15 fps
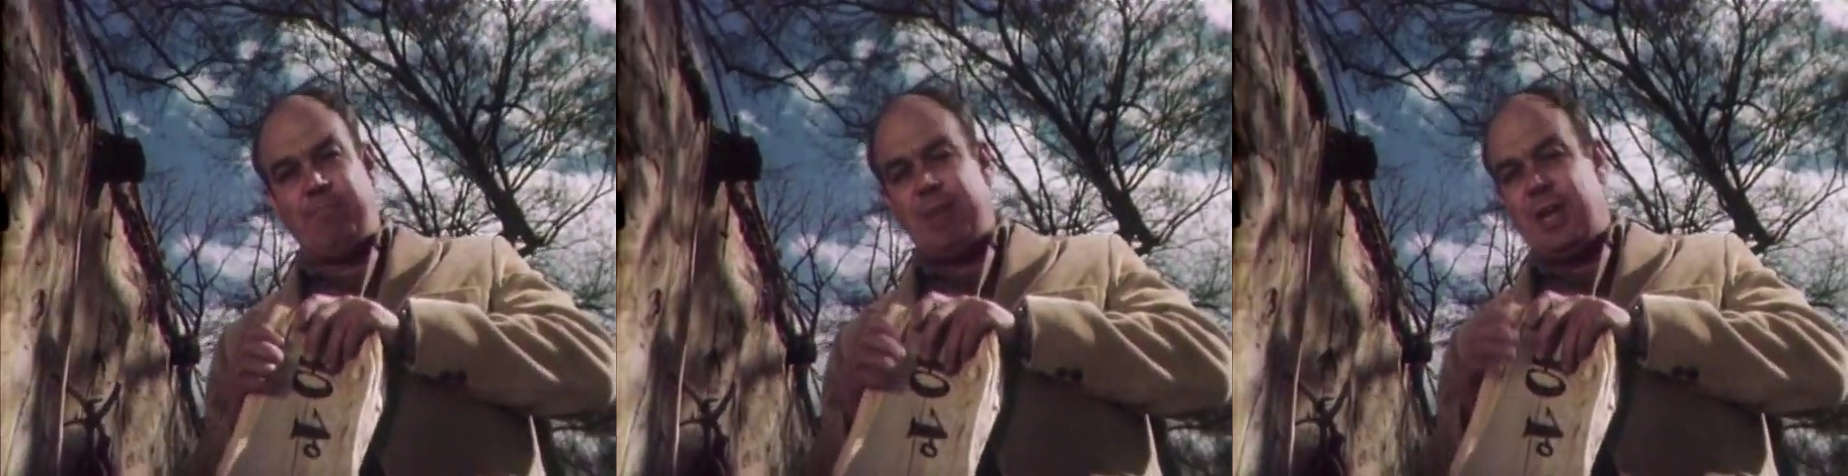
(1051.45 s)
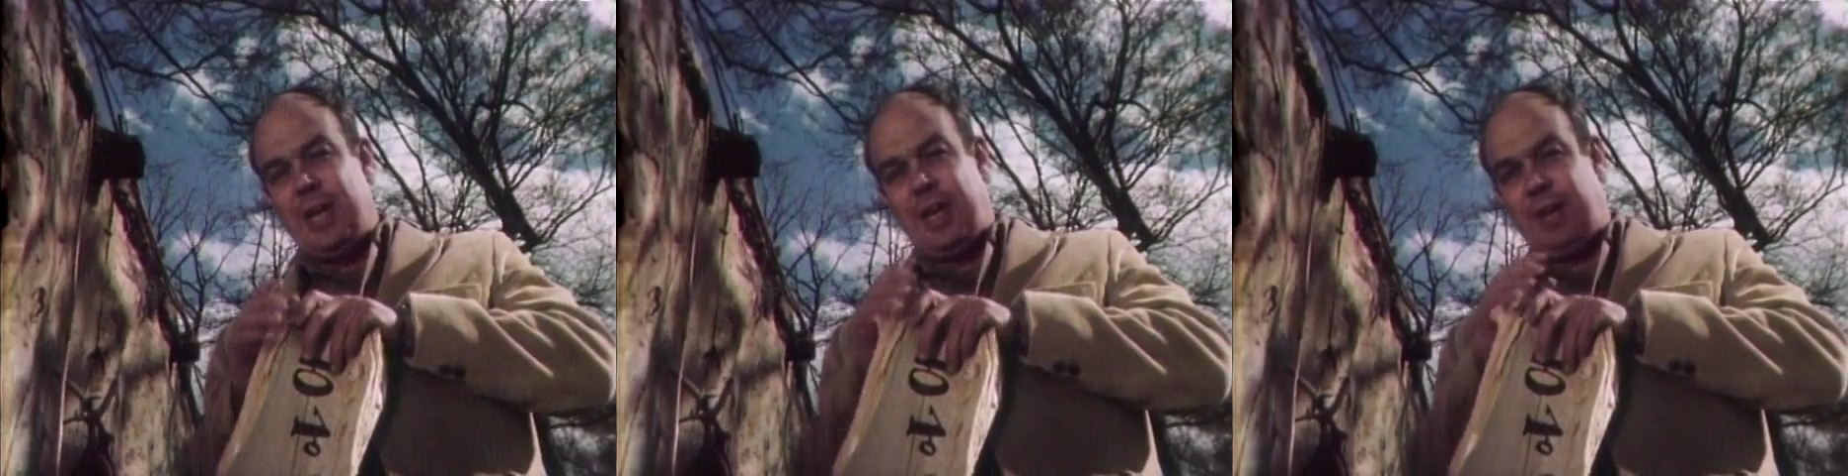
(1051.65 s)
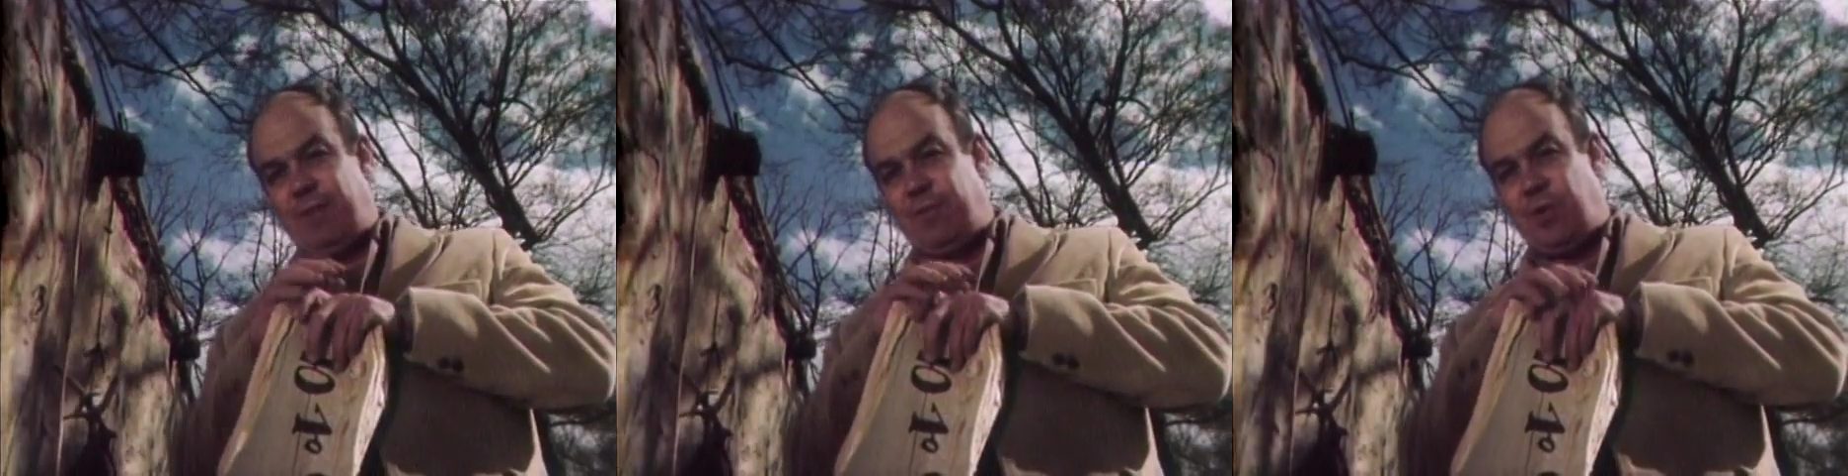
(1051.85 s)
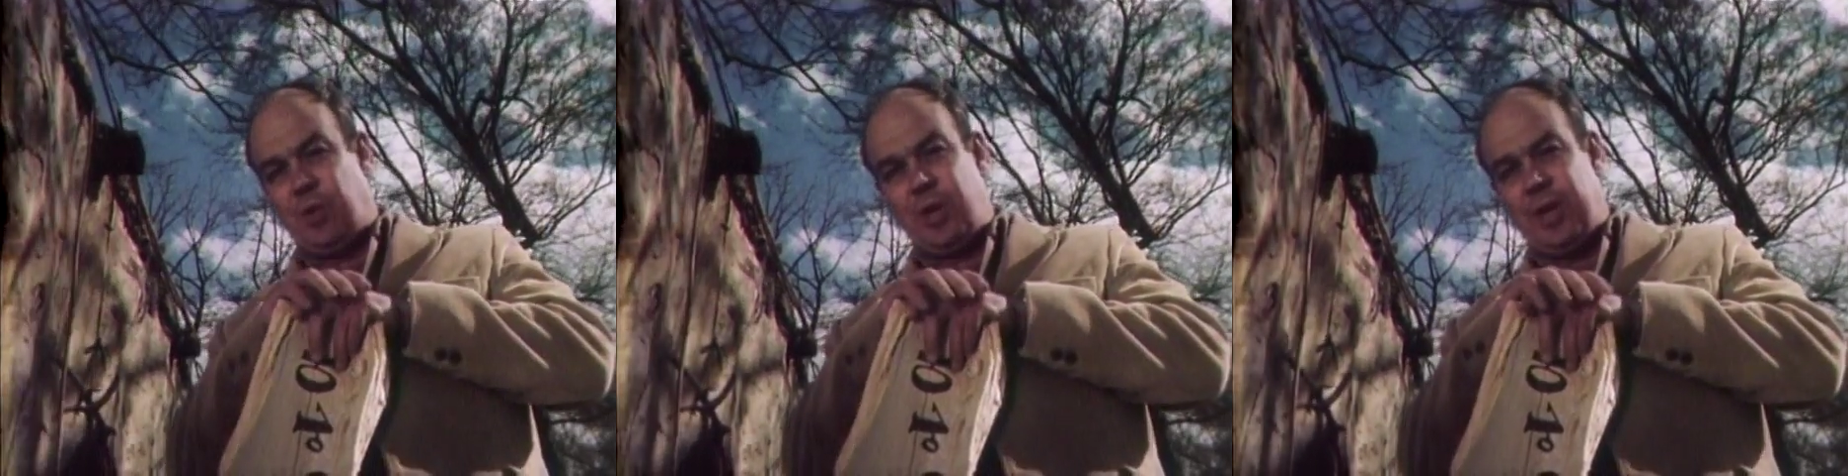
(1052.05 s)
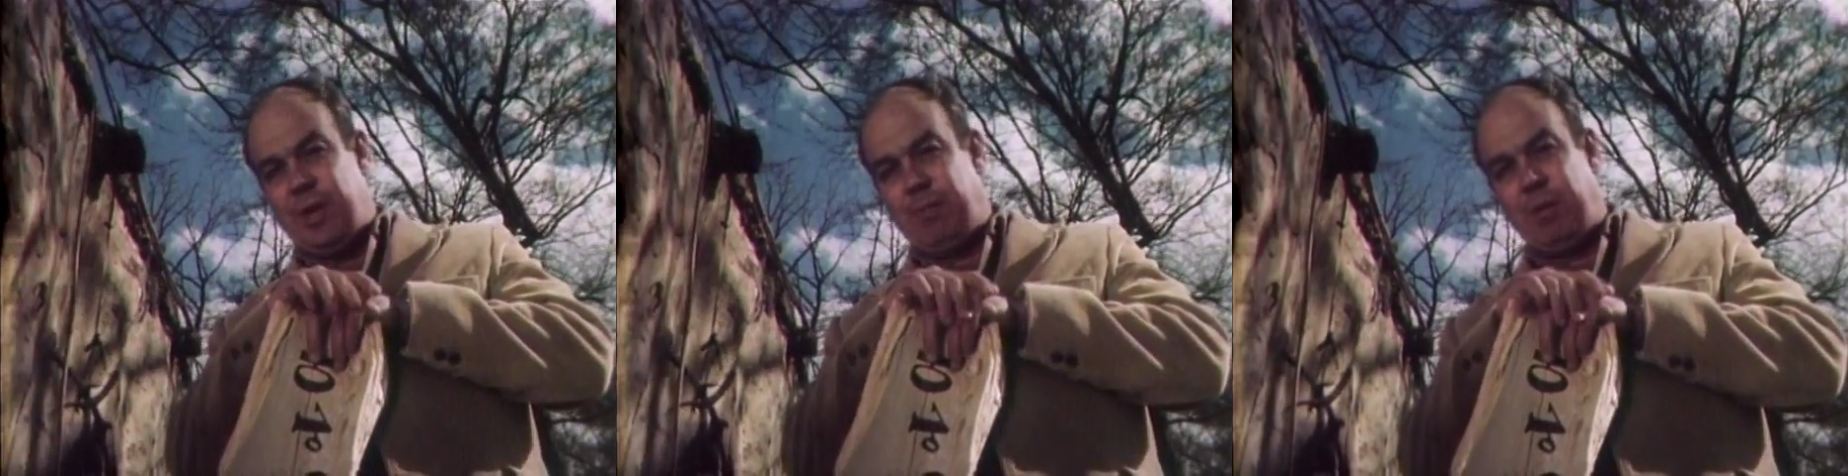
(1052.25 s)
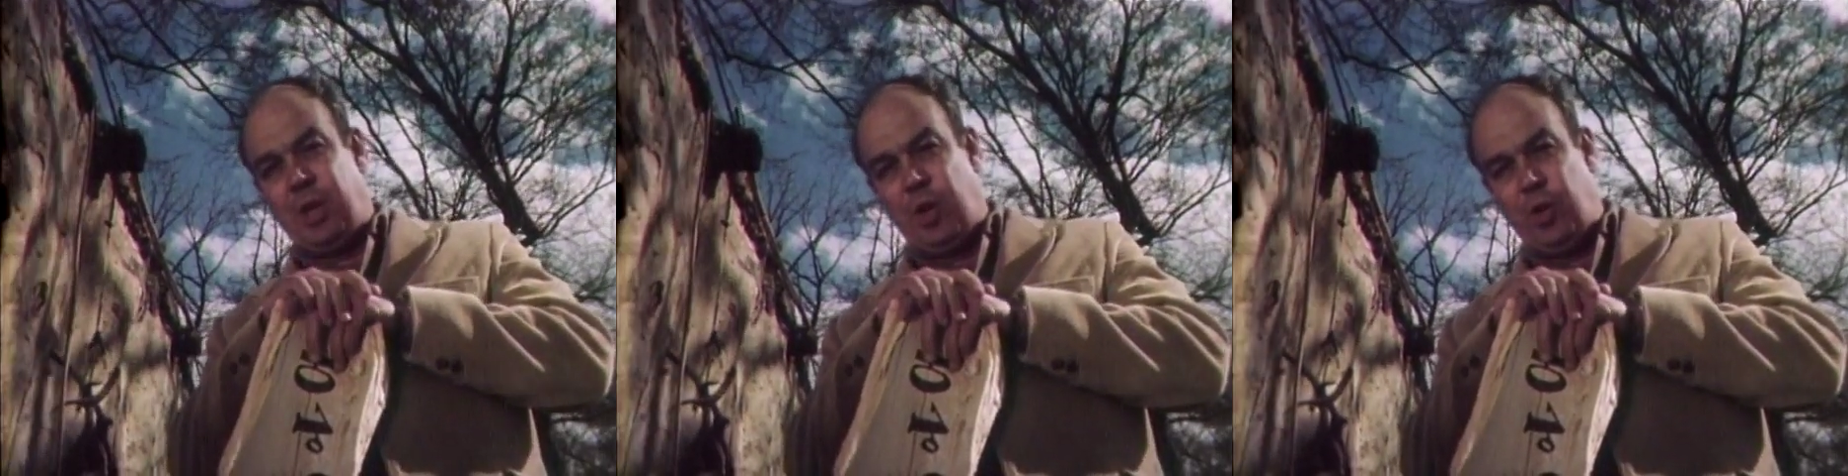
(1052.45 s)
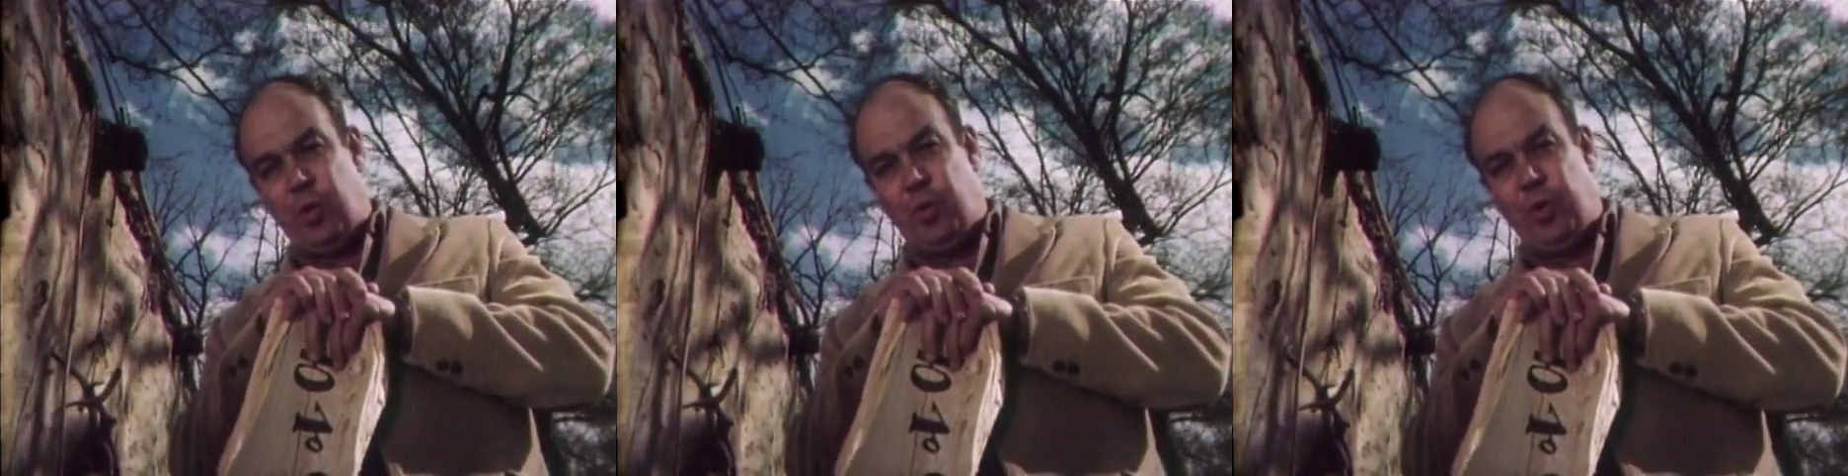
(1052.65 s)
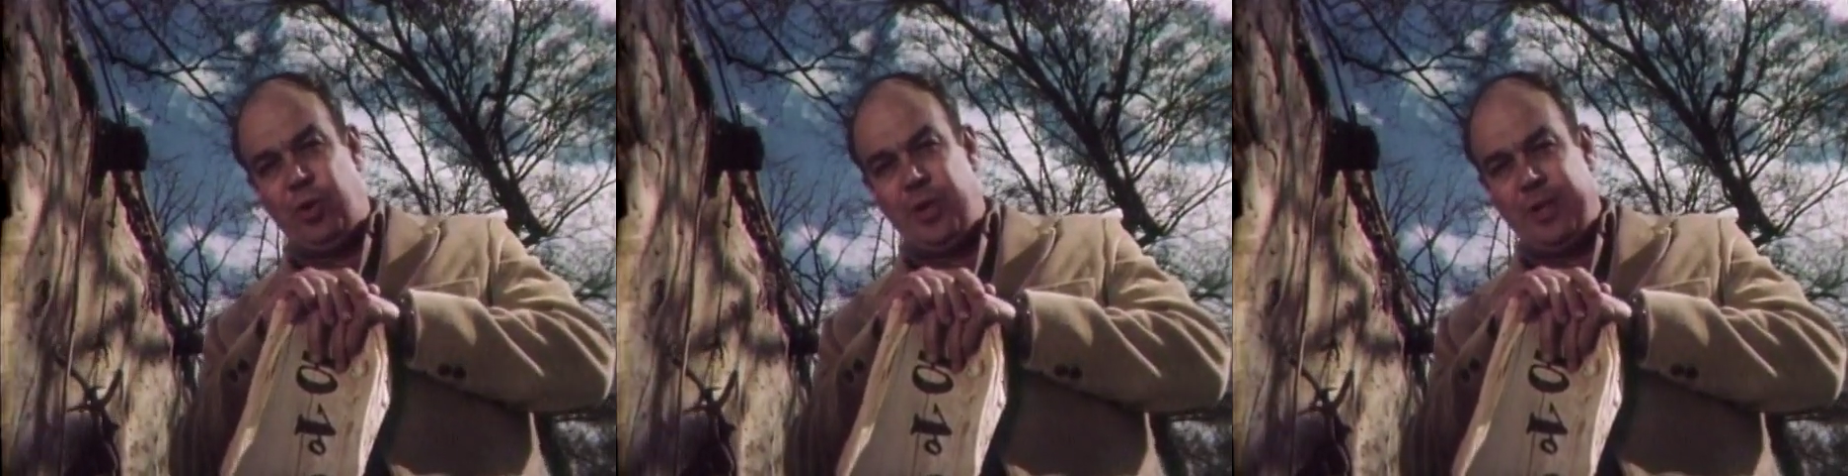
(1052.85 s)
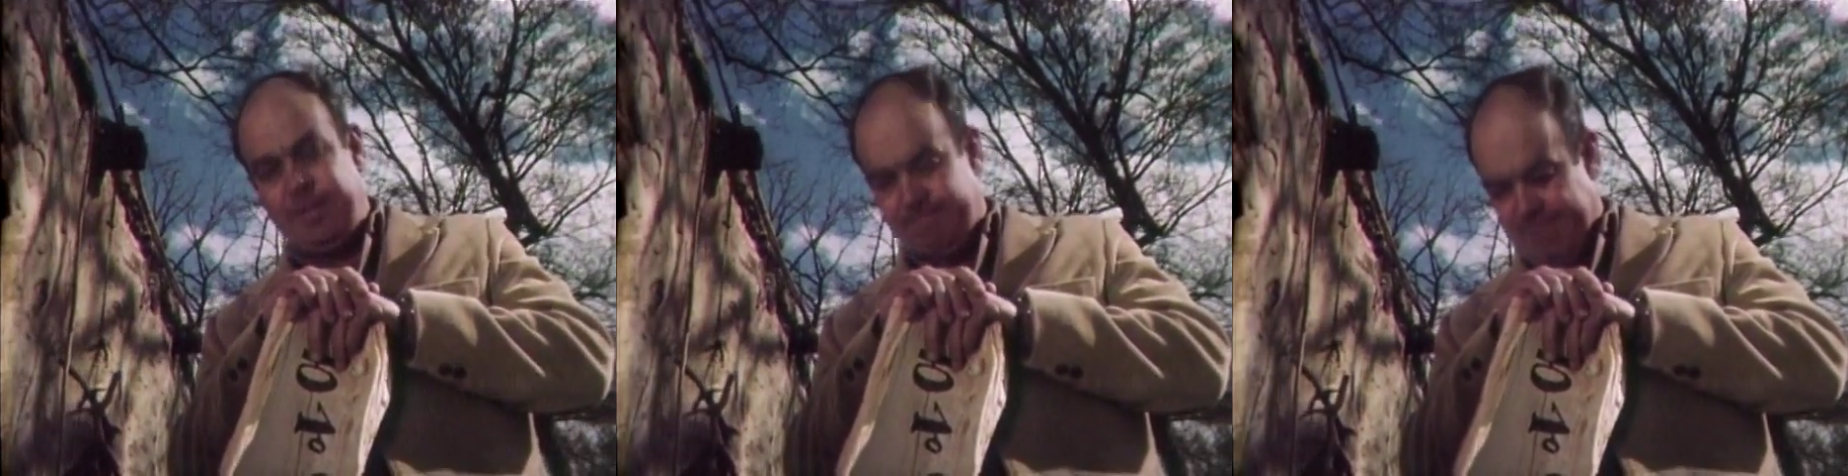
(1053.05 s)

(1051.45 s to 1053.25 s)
meaning for him alone.